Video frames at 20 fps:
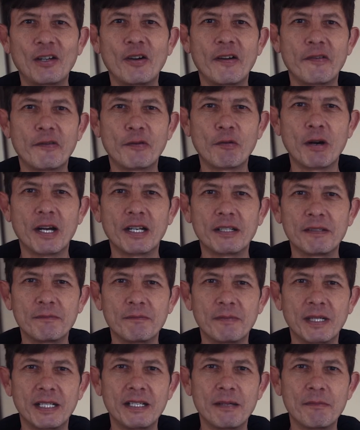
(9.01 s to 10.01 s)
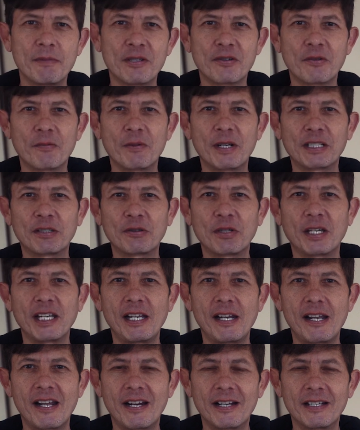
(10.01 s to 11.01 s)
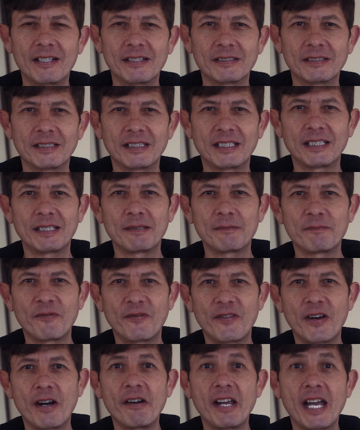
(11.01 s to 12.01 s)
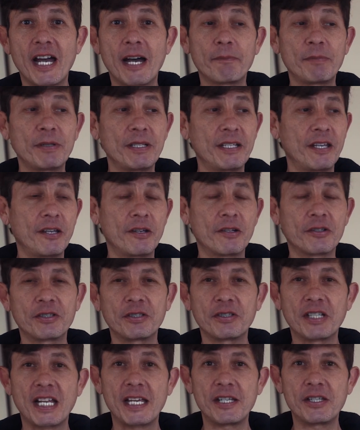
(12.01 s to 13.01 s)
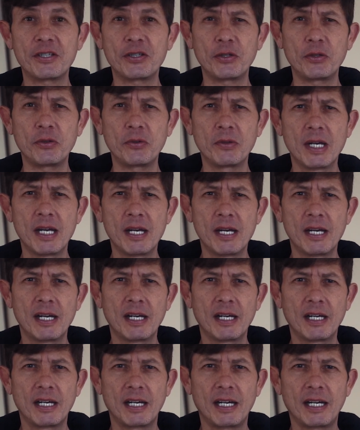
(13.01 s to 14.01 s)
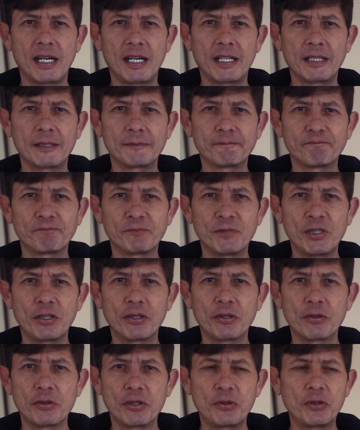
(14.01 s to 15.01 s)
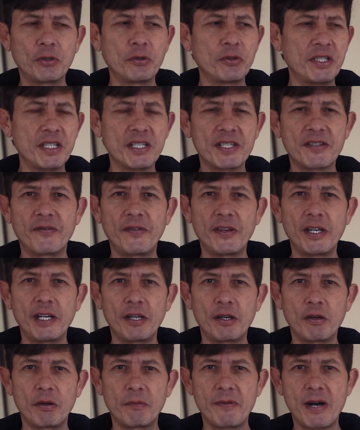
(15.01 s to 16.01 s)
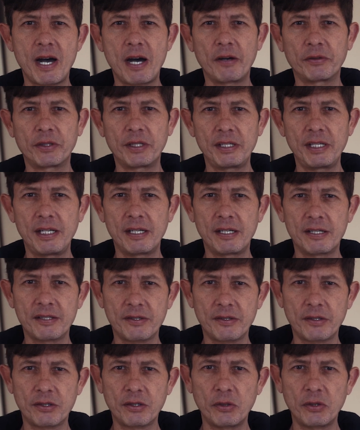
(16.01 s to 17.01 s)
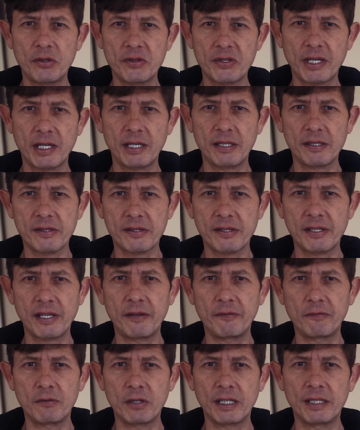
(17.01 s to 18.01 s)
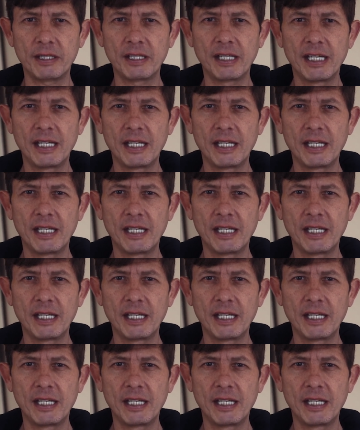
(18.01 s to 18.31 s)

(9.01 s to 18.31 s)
everyone, my name is Roberto Aguilera and I'm very happy here today to do this video about the studio scale Slave One.